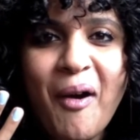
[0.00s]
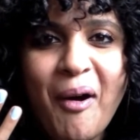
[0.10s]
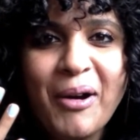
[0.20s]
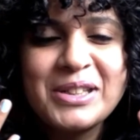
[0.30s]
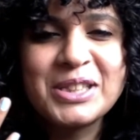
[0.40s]

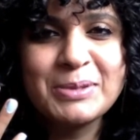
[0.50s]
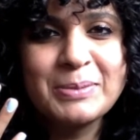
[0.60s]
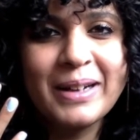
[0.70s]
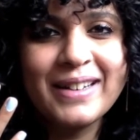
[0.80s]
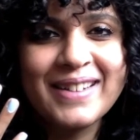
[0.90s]
on
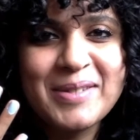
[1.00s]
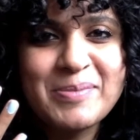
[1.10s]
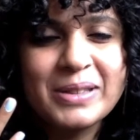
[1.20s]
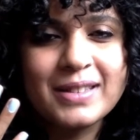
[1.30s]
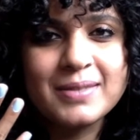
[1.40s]
Chimamanda.
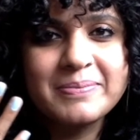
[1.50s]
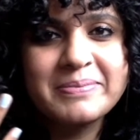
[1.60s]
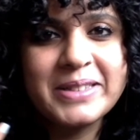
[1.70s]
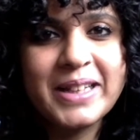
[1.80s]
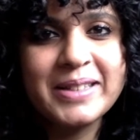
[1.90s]
But
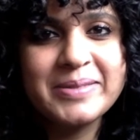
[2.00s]
yeah,